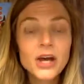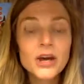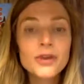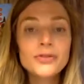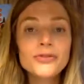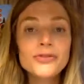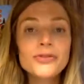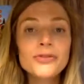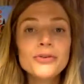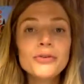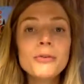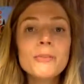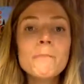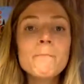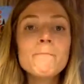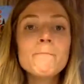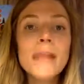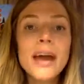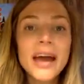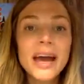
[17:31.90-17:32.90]
to
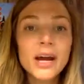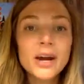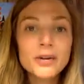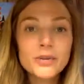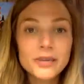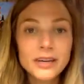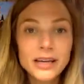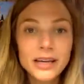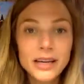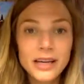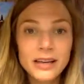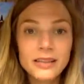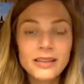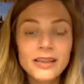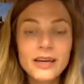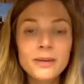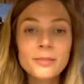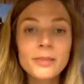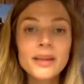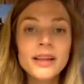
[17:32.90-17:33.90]
marry
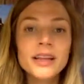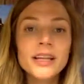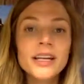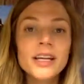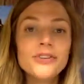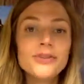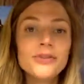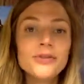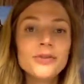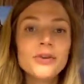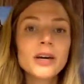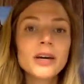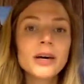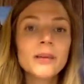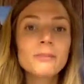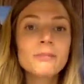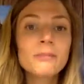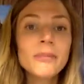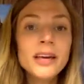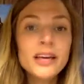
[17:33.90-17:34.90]
the ability to
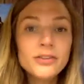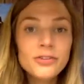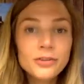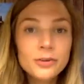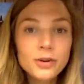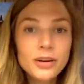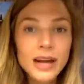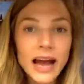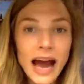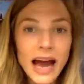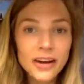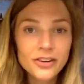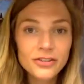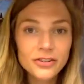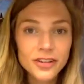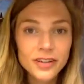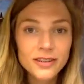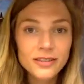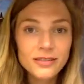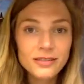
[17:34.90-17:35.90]
commit to an
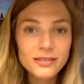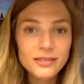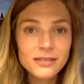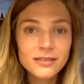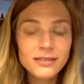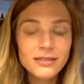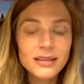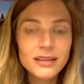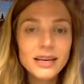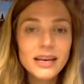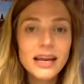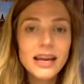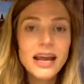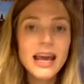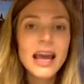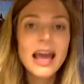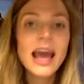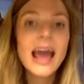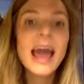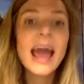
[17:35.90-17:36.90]
action
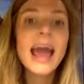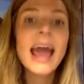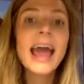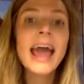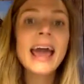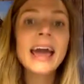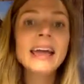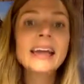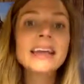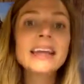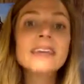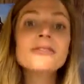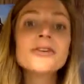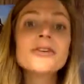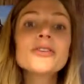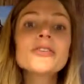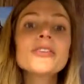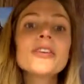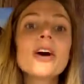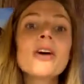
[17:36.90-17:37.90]
and give
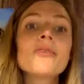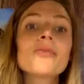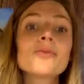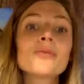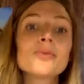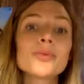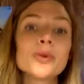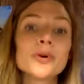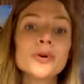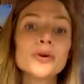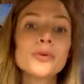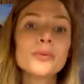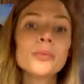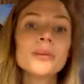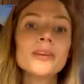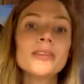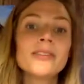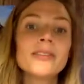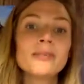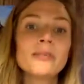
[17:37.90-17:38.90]
yourself room
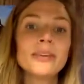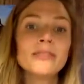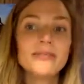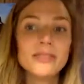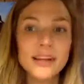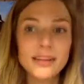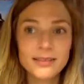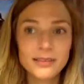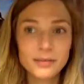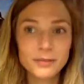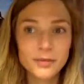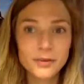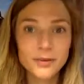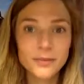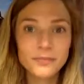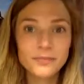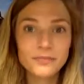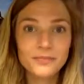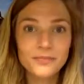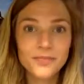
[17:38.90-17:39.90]
to be flexible,
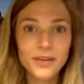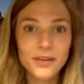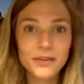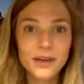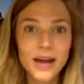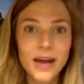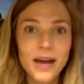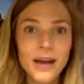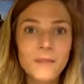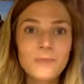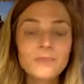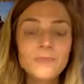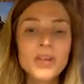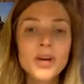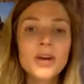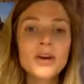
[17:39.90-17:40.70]
okay?